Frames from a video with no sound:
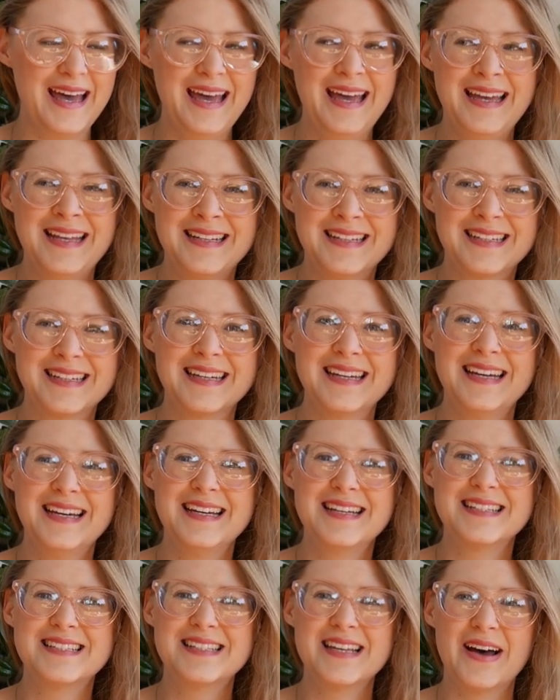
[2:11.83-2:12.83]
And
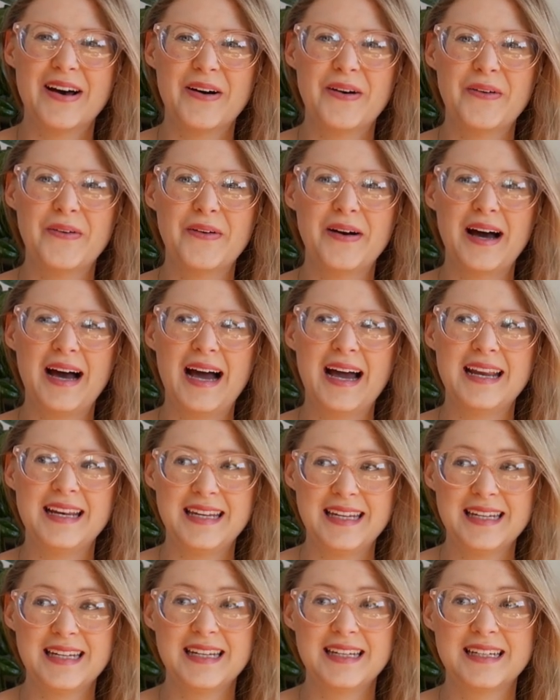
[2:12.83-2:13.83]
so I
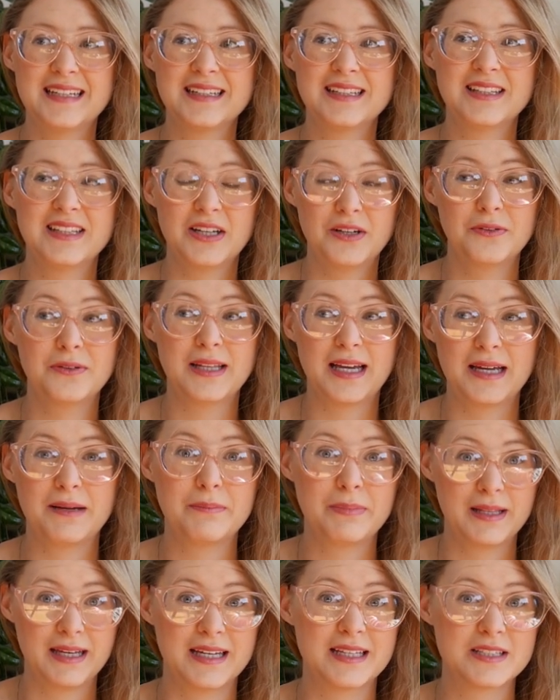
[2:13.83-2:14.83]
needed low
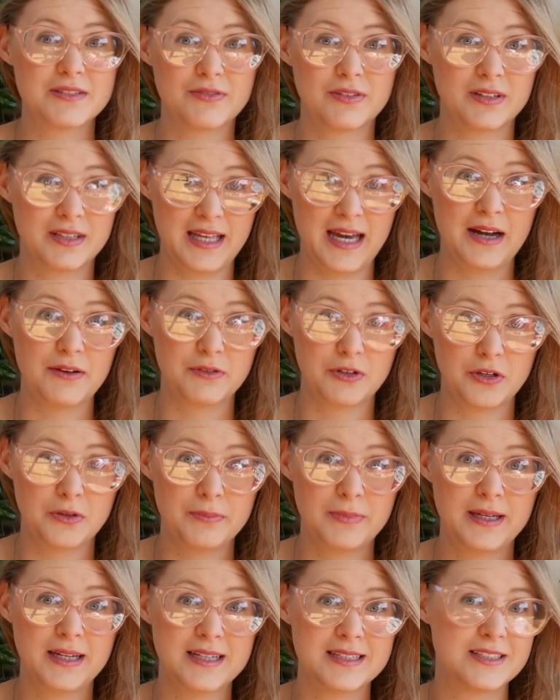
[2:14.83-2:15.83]
light plants for that
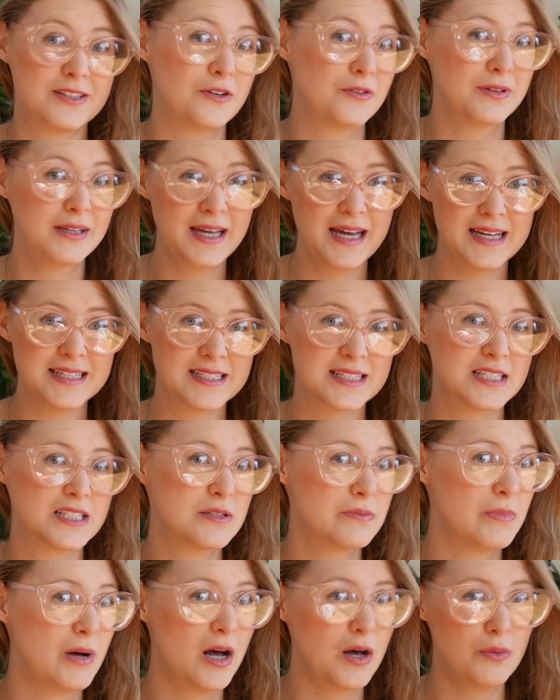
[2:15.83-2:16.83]
room because it only has a
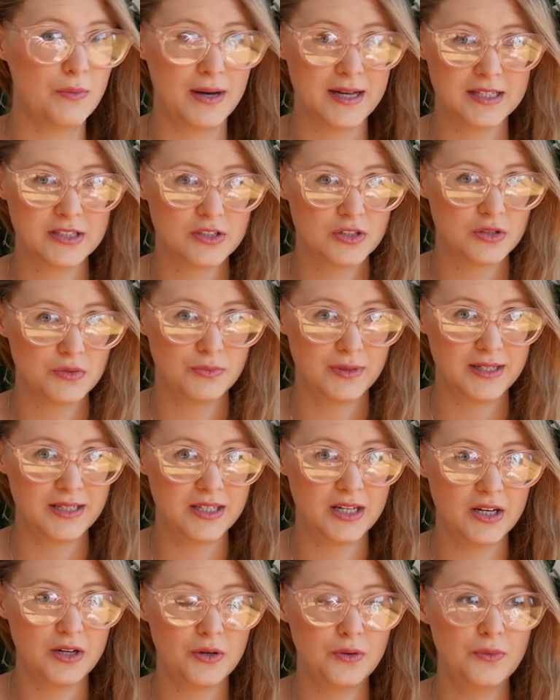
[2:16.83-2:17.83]
small western
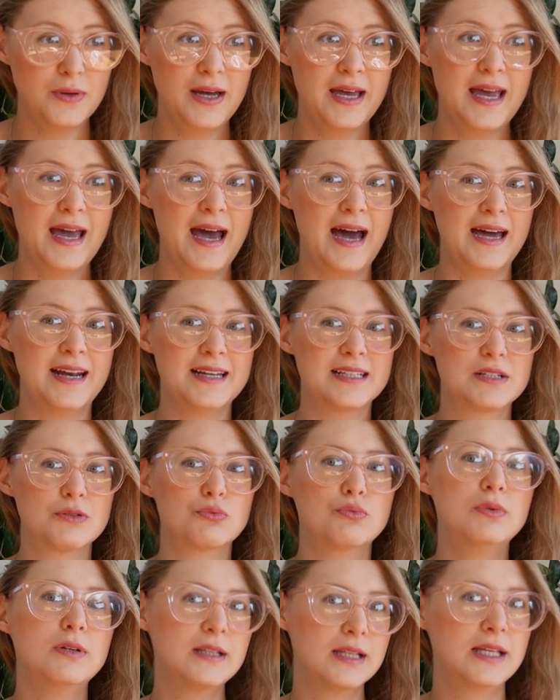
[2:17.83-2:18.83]
window, and it's a
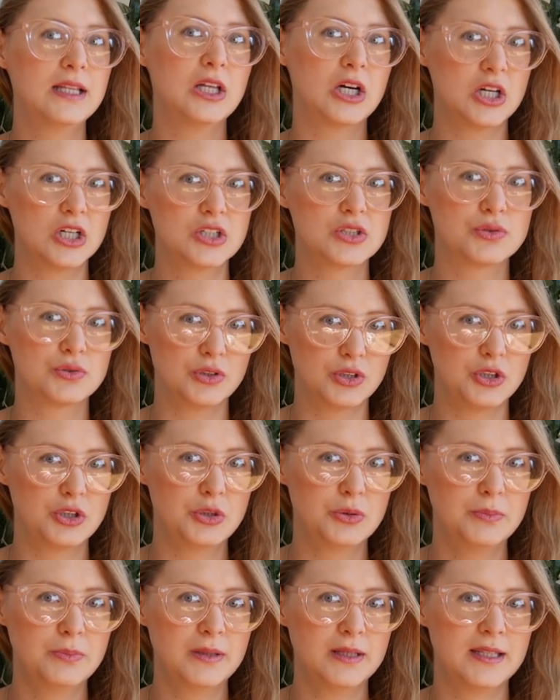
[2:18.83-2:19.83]
really large
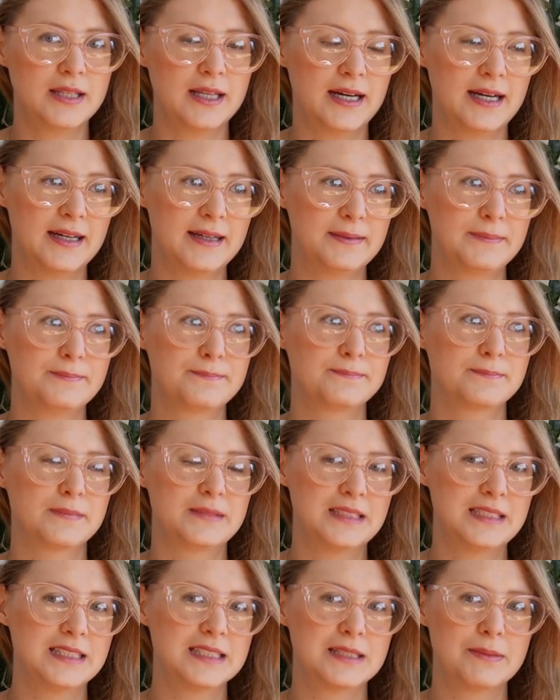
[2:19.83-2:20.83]
room that
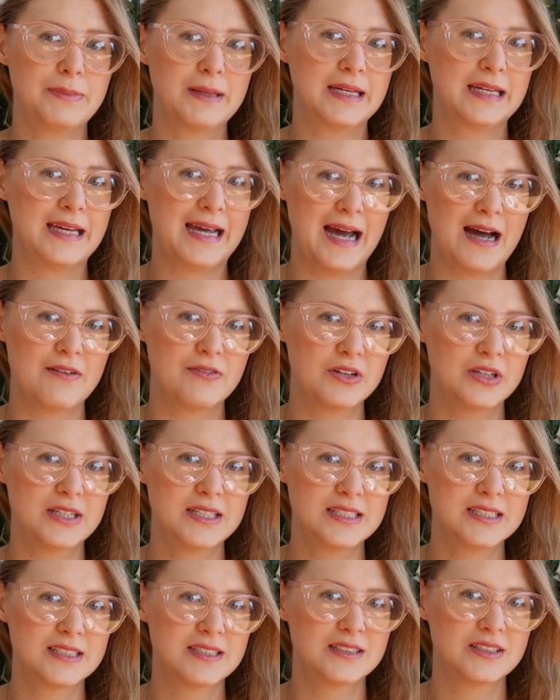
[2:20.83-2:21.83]
is a bit
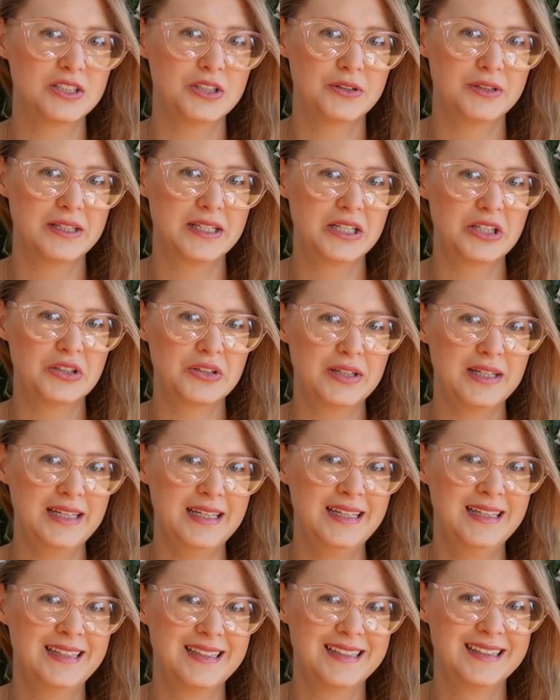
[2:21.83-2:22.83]
cavernous to a
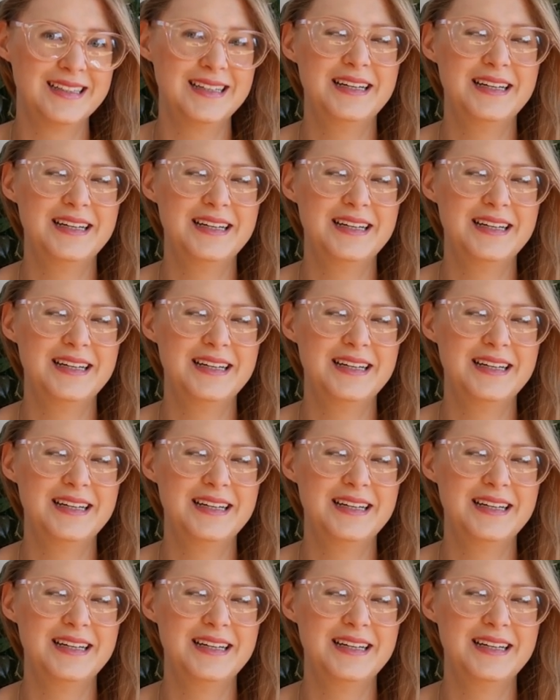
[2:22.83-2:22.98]
degree.